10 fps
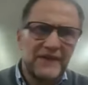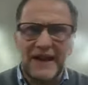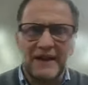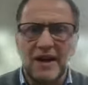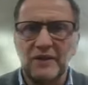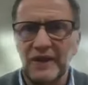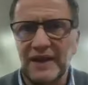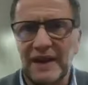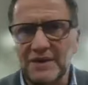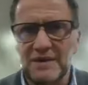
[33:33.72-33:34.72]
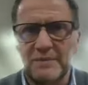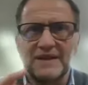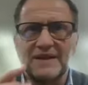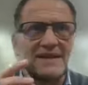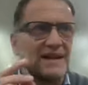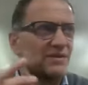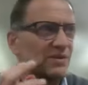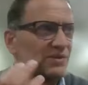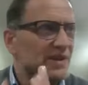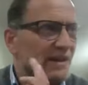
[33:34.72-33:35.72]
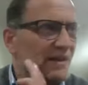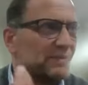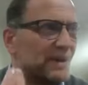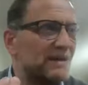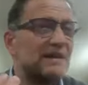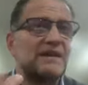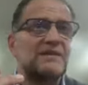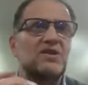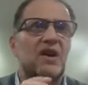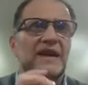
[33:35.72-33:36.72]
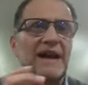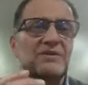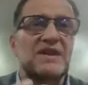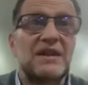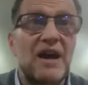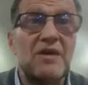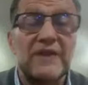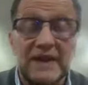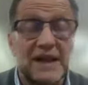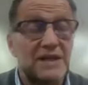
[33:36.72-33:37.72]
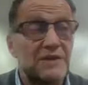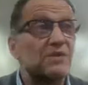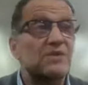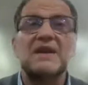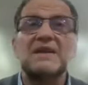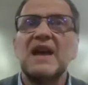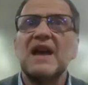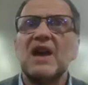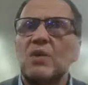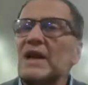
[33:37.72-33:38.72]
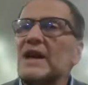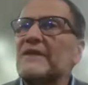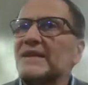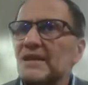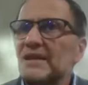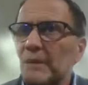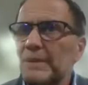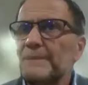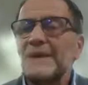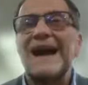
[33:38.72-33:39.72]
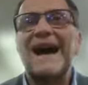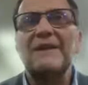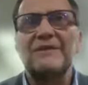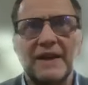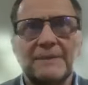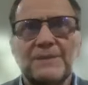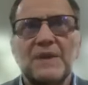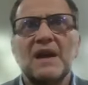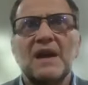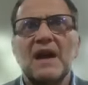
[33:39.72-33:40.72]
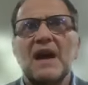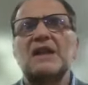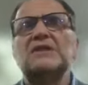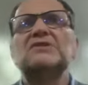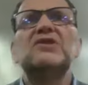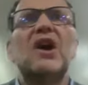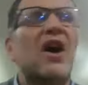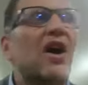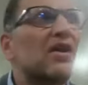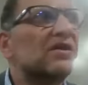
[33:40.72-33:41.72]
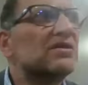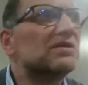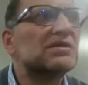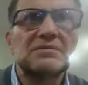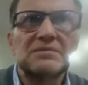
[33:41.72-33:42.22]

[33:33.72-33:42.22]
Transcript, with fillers: forget COVID, that was a bit of a disaster altogether. But not counting COVID, the last few years, we have ended up having a long